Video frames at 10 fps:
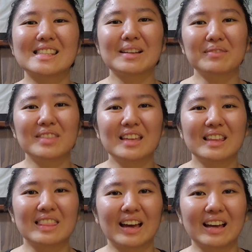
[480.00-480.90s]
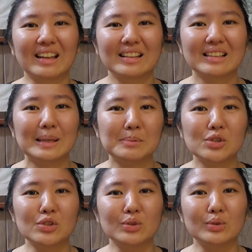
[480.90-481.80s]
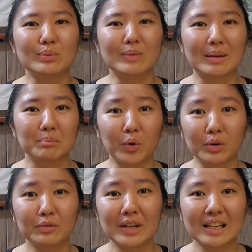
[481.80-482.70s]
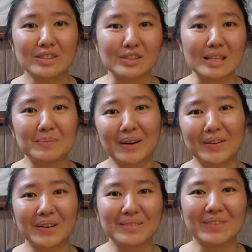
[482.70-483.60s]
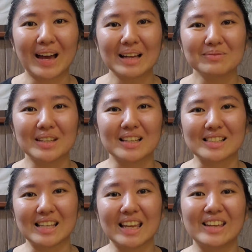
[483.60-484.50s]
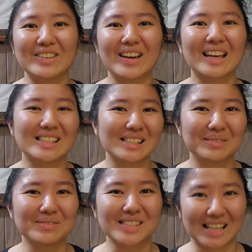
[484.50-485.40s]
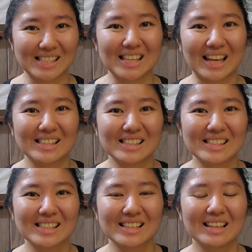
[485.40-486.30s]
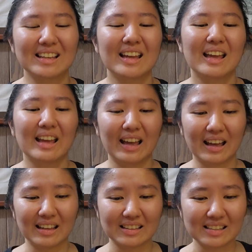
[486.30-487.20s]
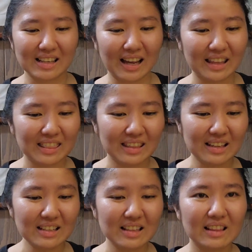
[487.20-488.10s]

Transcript: something that keeps you motivated to keep on going back because, hey, you had some success. And I think